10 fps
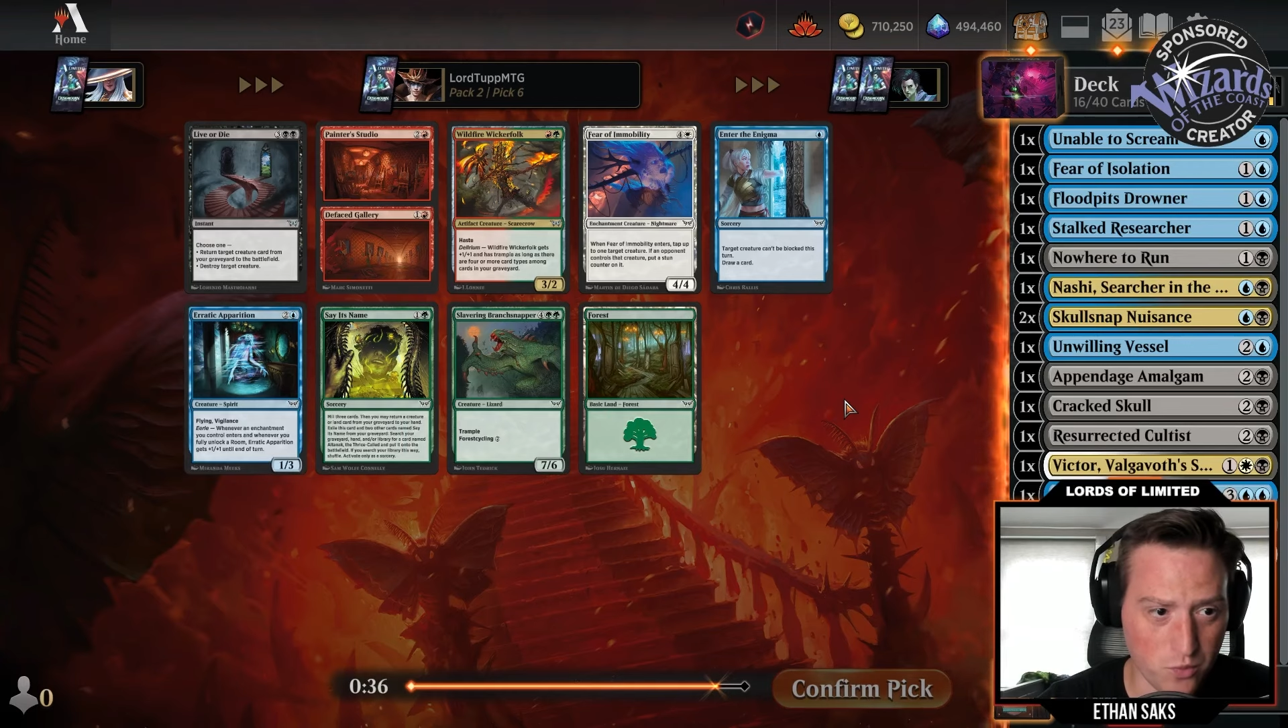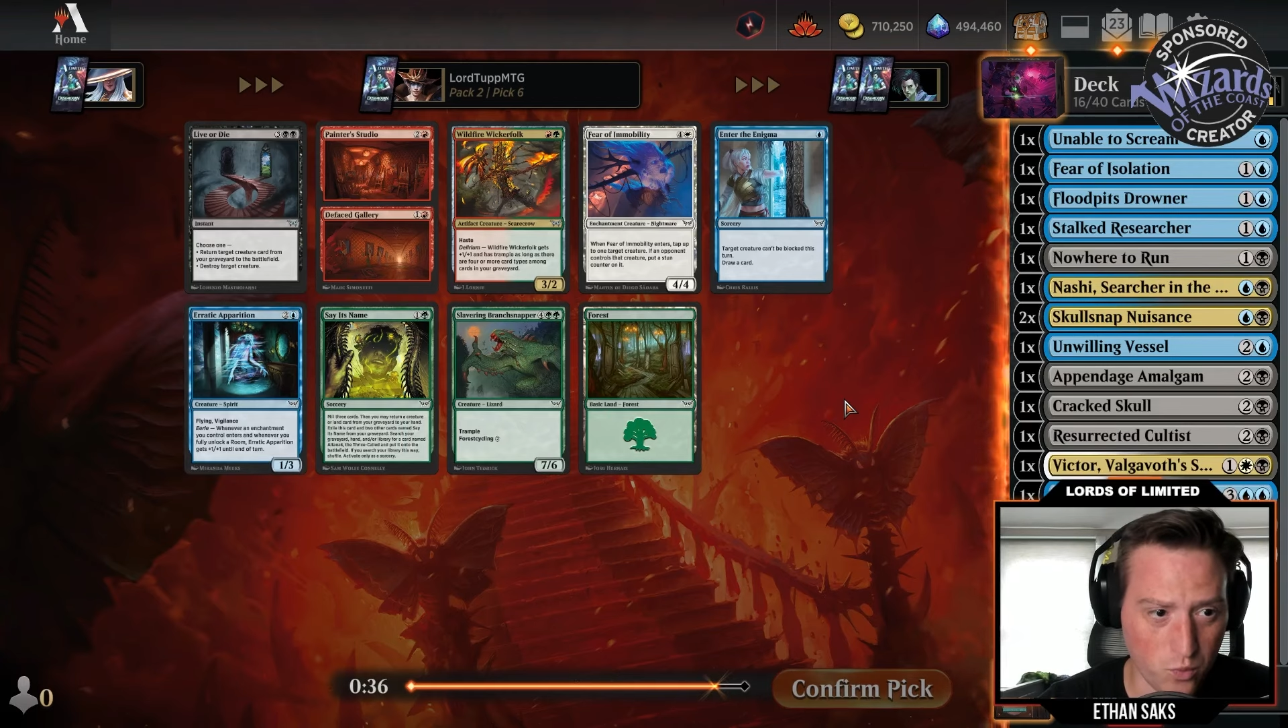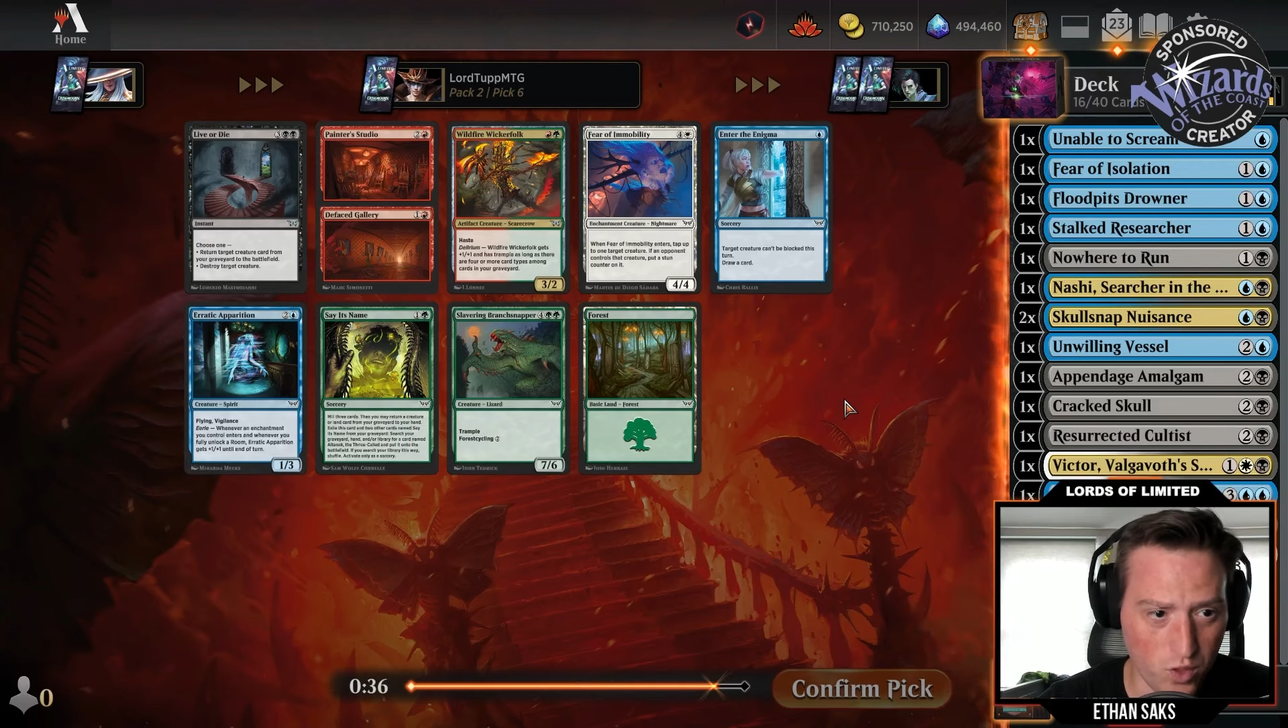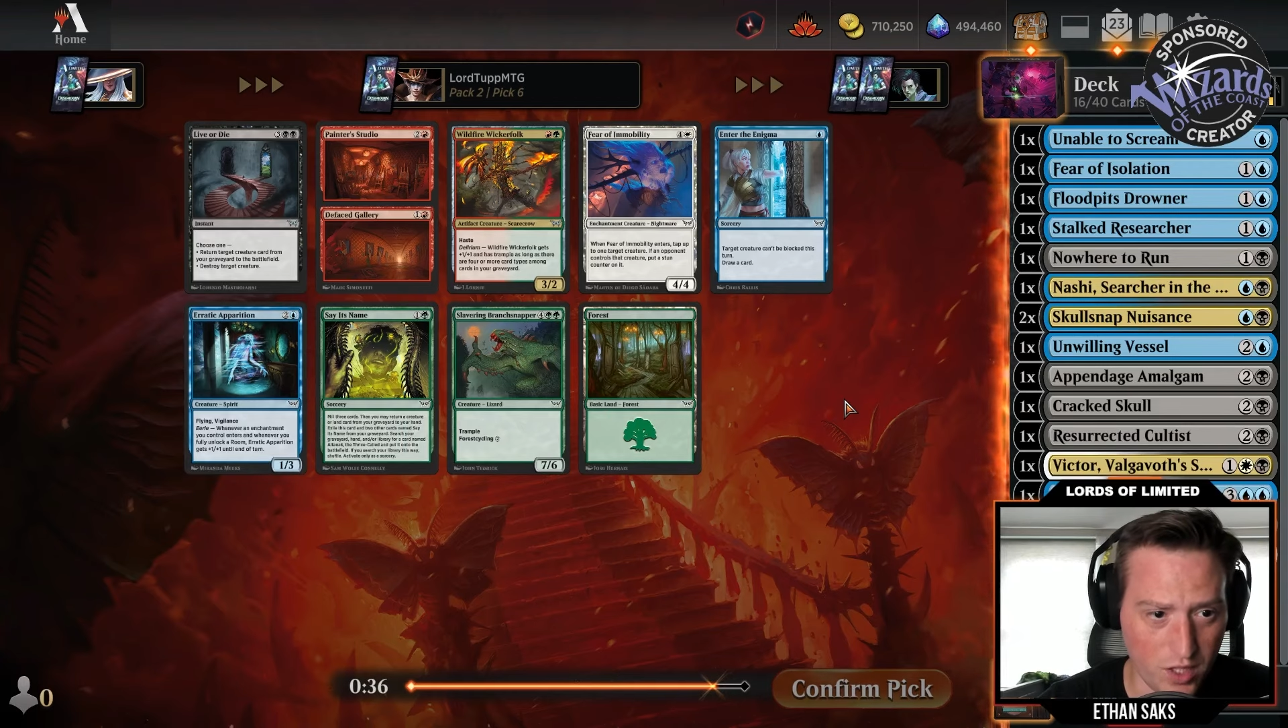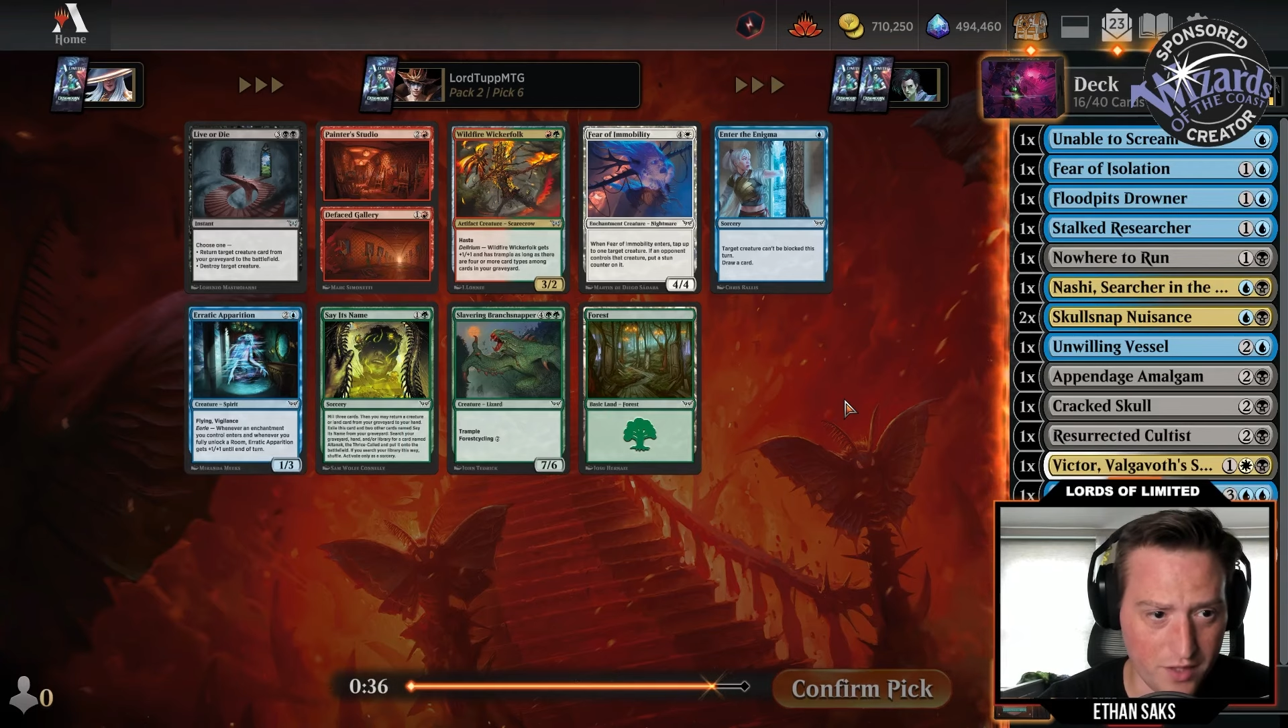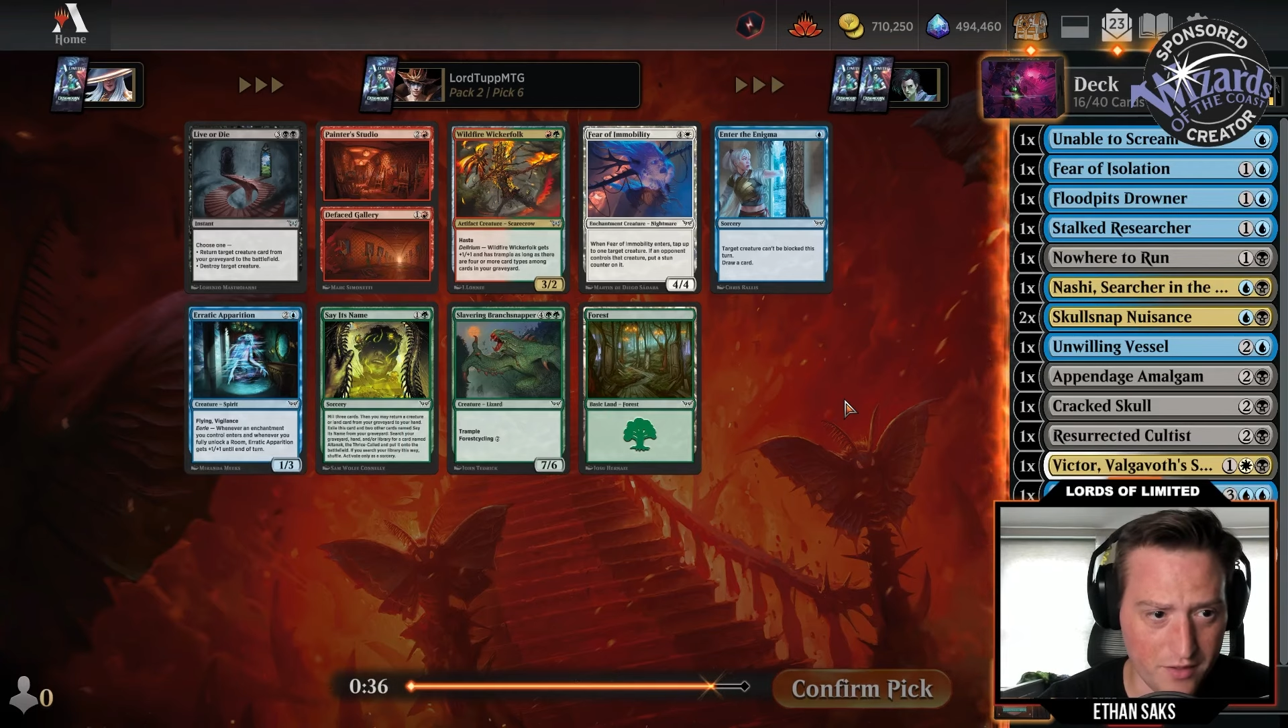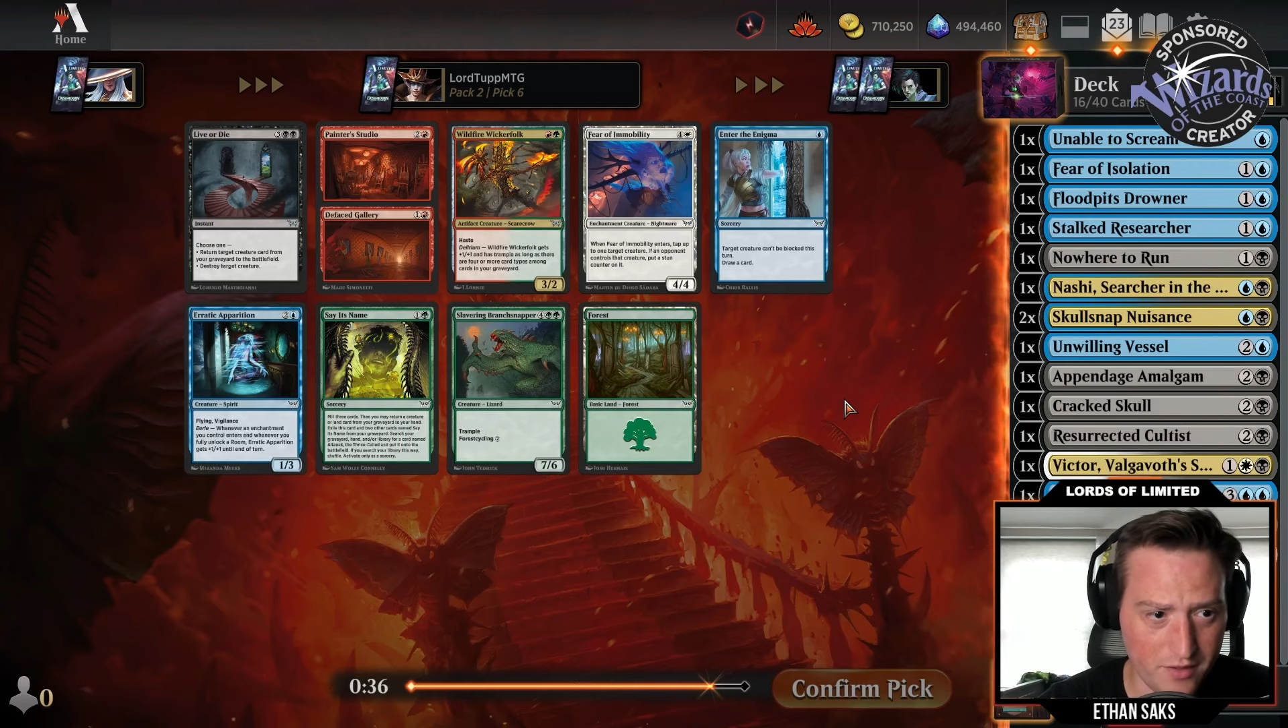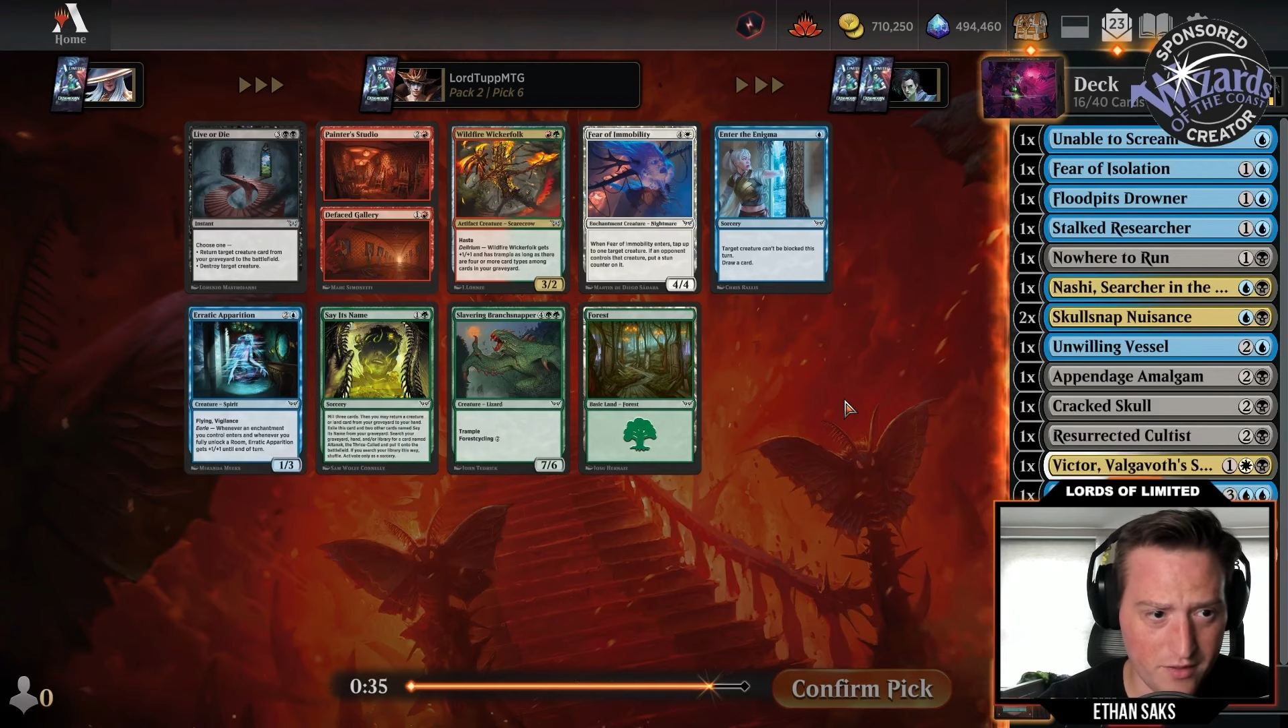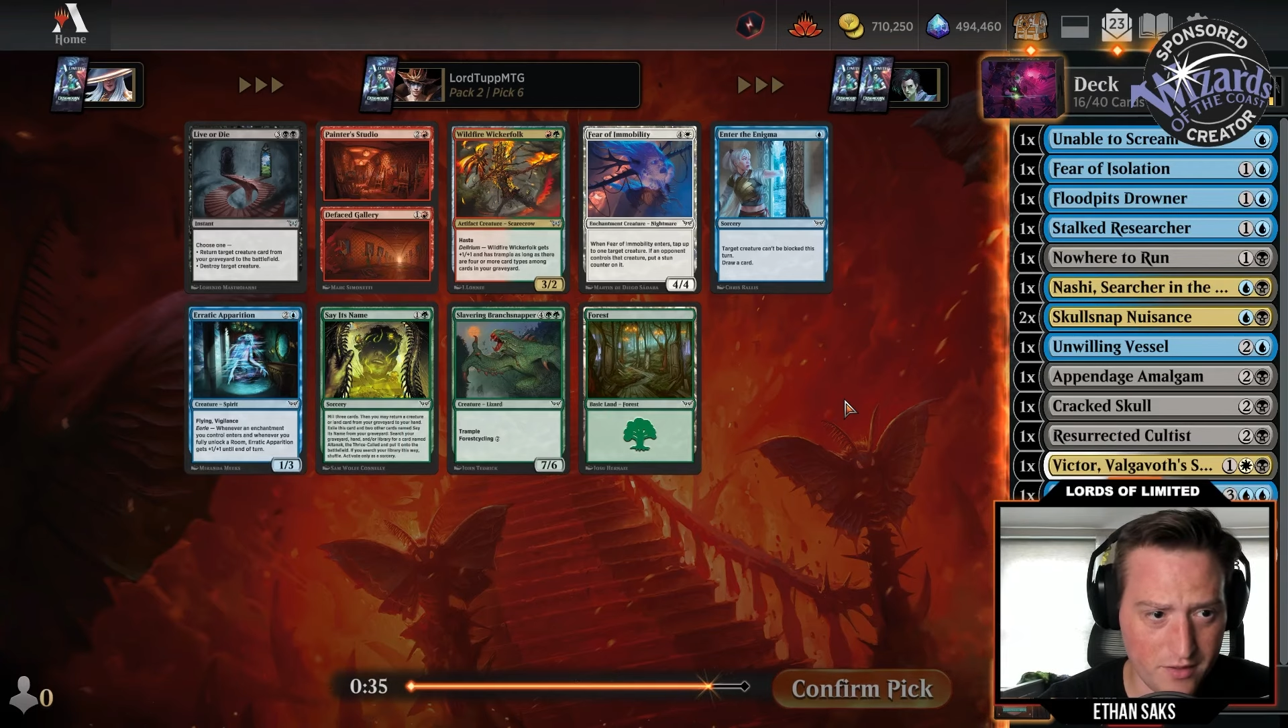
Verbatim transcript: one.